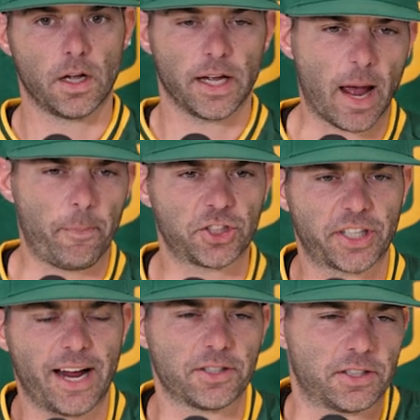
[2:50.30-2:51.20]
Yeah, pitch
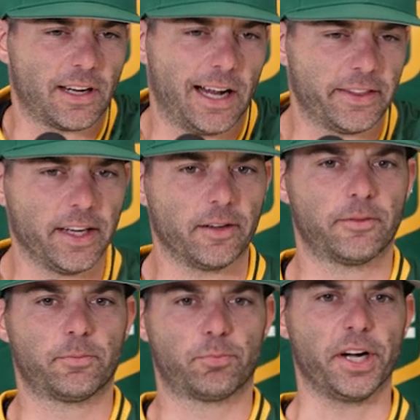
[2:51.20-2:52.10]
counts, I think,
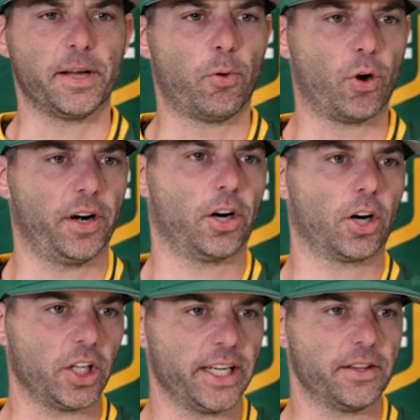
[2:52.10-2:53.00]
pretty important
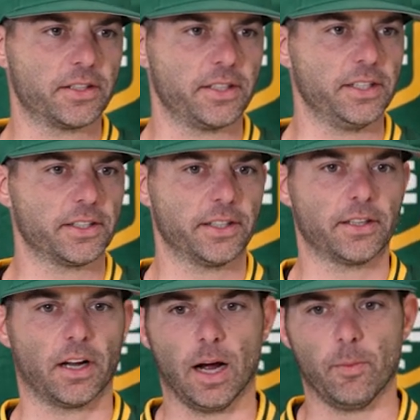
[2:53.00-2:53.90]
early in the season.
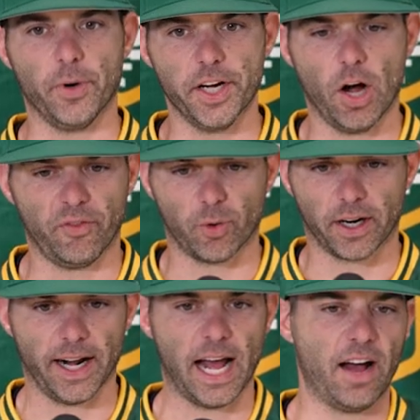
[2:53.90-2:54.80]
Um, we know if we're
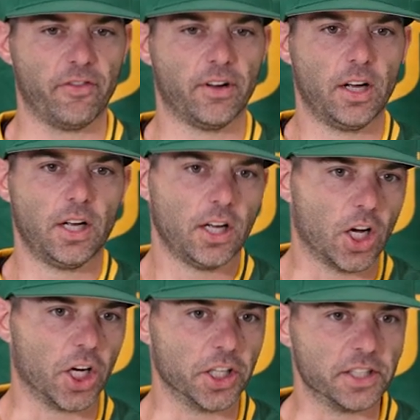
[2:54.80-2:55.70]
going to have
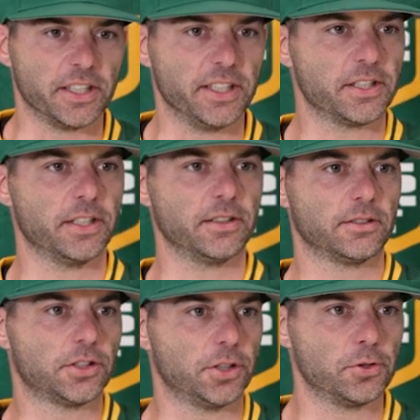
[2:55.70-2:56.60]
a good season,
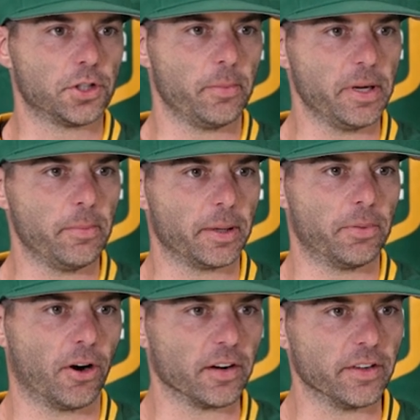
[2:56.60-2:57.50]
Shoe's going to be a big
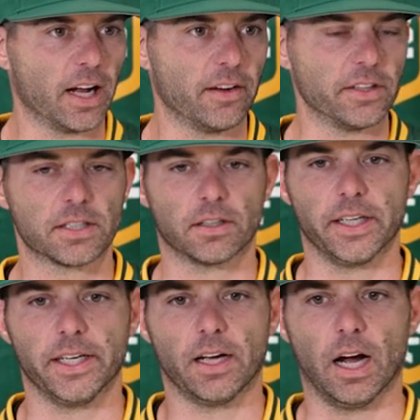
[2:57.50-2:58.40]
part of it,
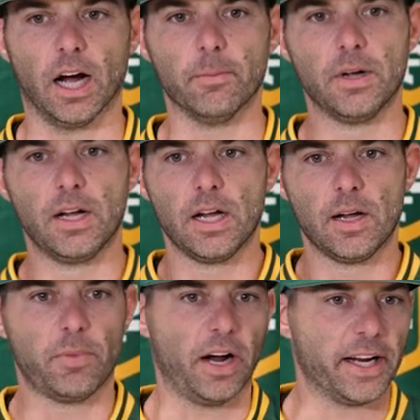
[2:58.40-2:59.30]
obviously. Um,
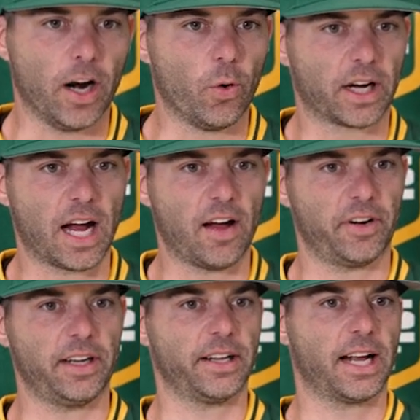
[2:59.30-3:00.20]
but, you know, we're
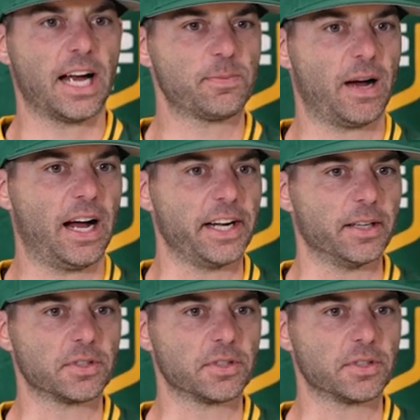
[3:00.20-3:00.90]
confident in the guys behind him.